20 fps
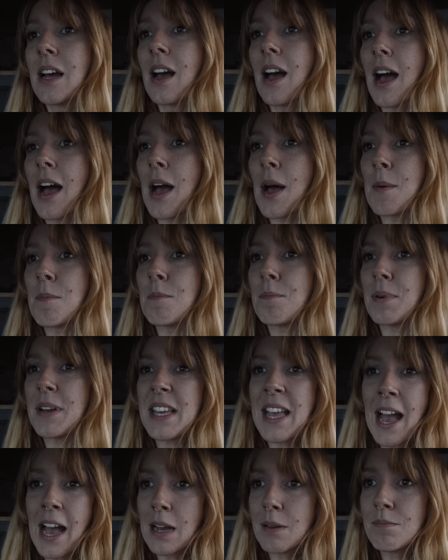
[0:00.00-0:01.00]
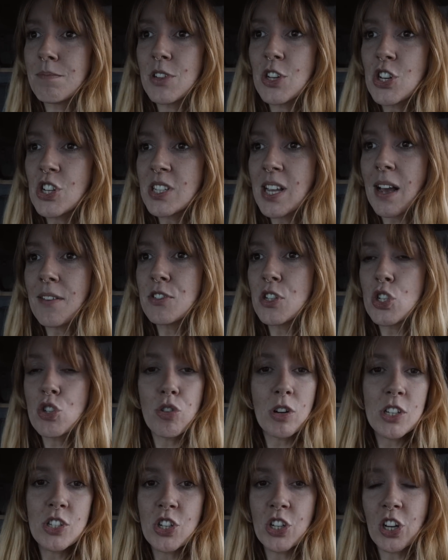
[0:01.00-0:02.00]
But yeah, you just have to
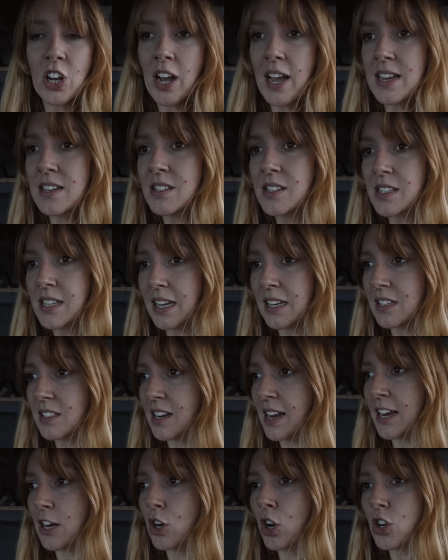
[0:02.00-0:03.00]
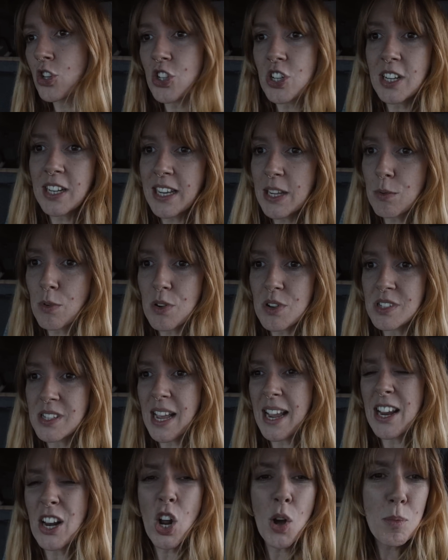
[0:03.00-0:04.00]
trust your gut instinct. Like logically, we were
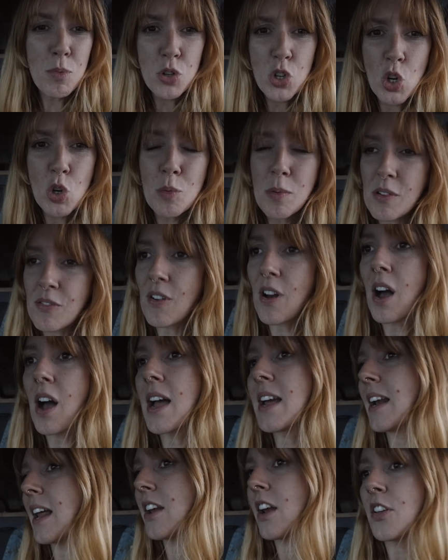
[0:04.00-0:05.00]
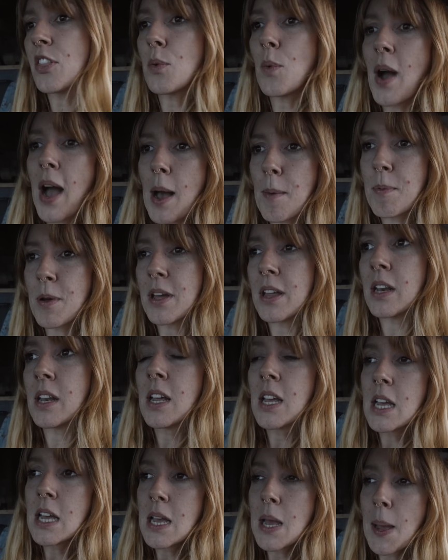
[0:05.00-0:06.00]
saying, "Oh, I'm sure we'll be fine. Like nothing will happen."
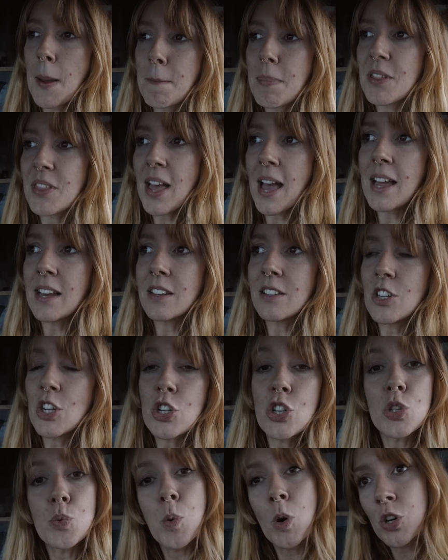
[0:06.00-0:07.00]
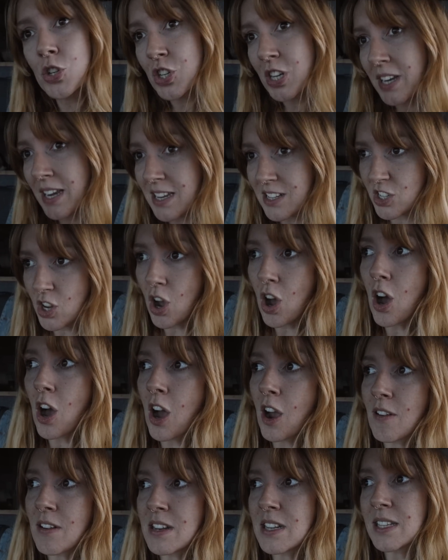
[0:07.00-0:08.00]
But then you're just watching his
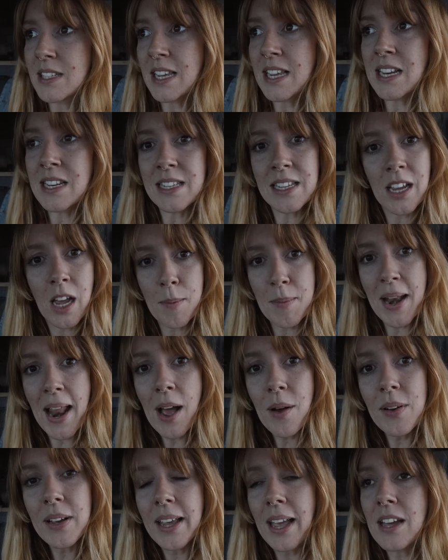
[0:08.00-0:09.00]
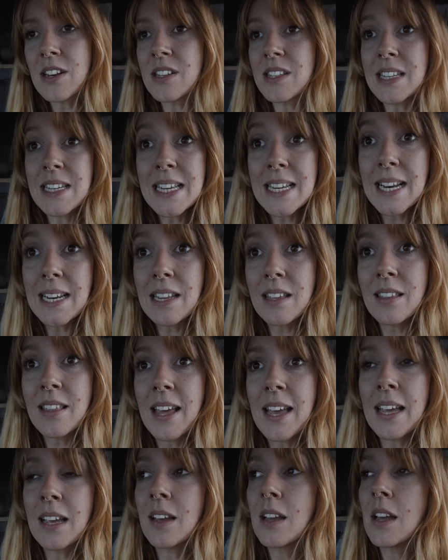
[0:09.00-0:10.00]
car and seeing, is he coming out again? Does he need
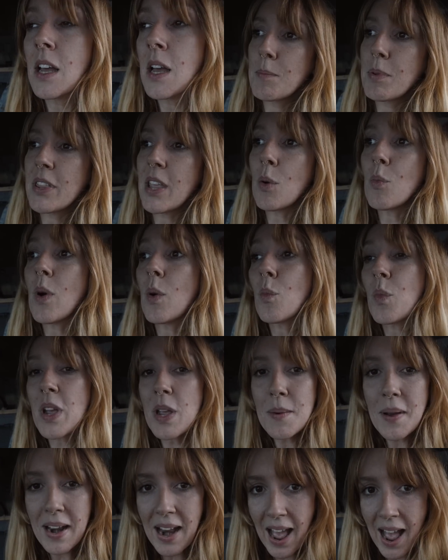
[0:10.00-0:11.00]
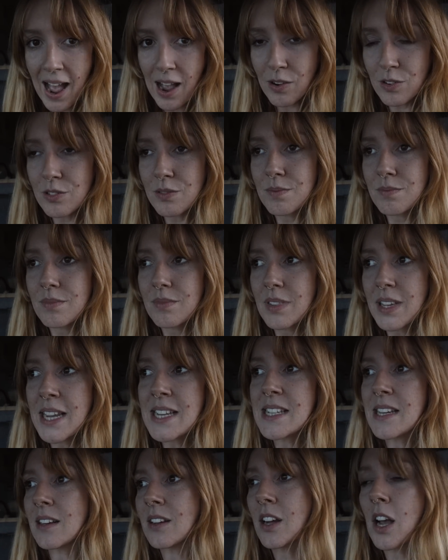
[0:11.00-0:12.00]
anything? But then when we went out, he
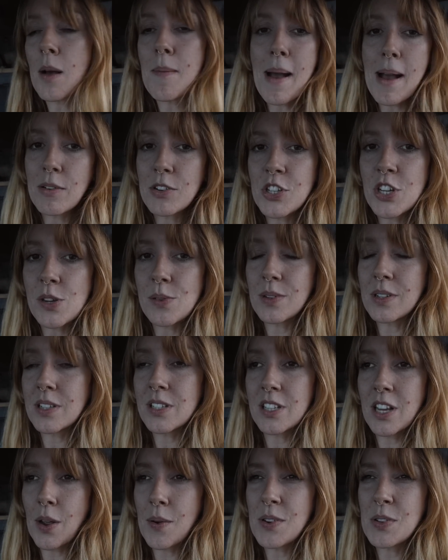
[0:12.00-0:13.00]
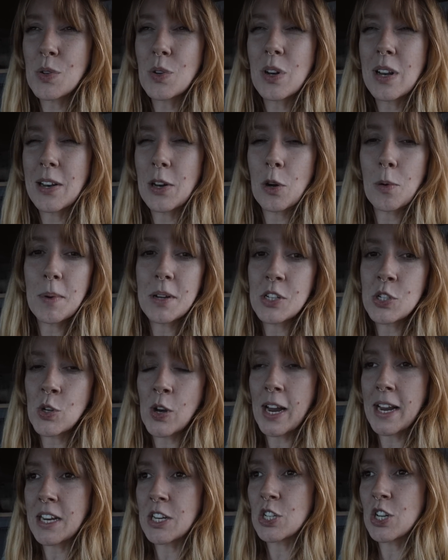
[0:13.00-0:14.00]
didn't come out to us, so it was all a little bit
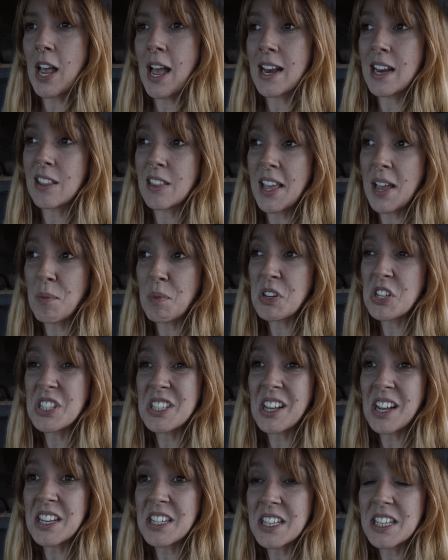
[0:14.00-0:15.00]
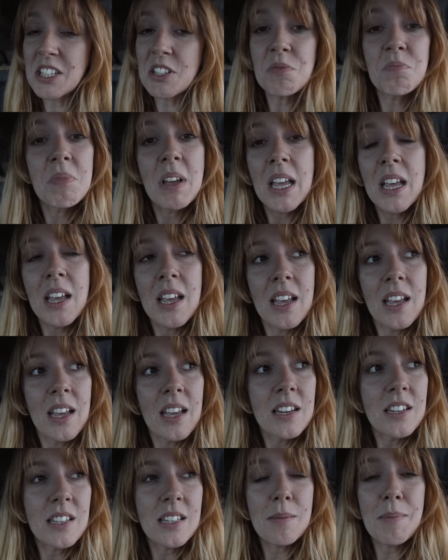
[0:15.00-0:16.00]
strange. And in the end, we decided
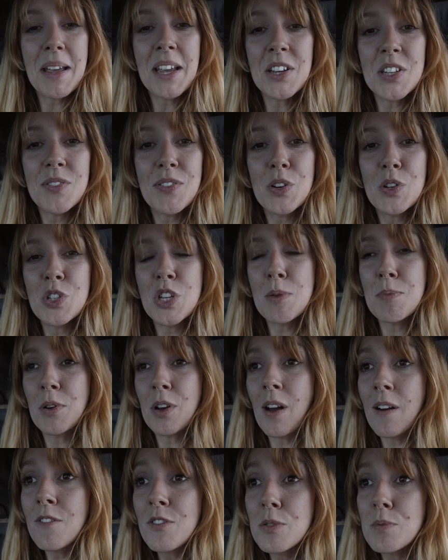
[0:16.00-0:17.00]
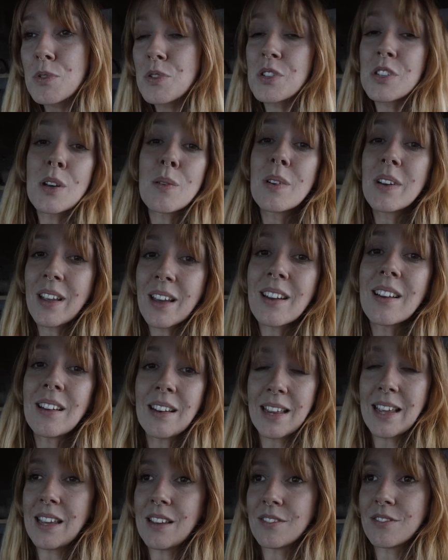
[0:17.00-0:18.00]
it doesn't make us feel super comfortable, so we're gonna
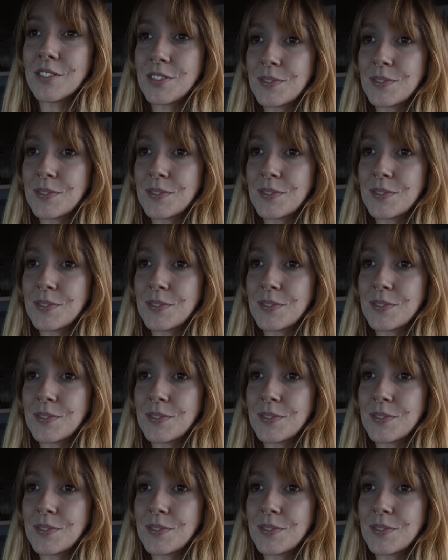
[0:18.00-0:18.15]
leave.